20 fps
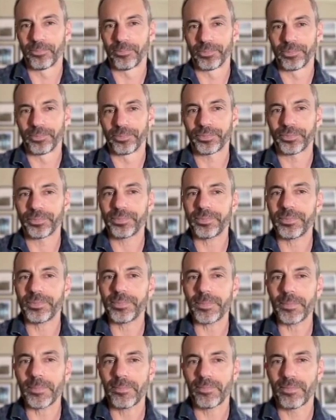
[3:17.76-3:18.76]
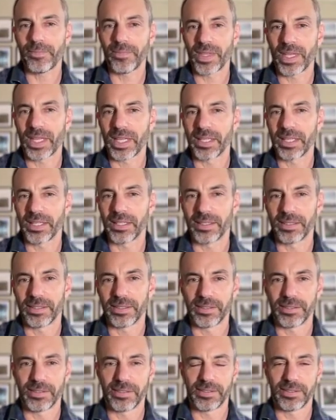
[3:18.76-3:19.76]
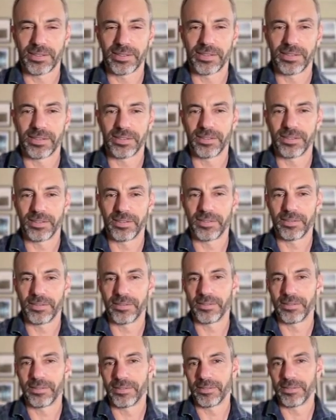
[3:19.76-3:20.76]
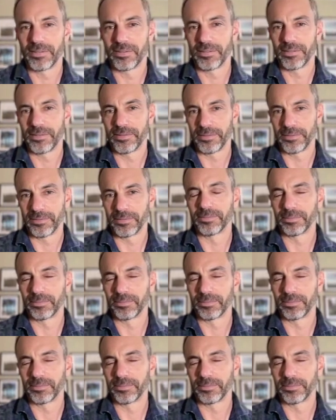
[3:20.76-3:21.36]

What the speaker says: This person isn't speaking.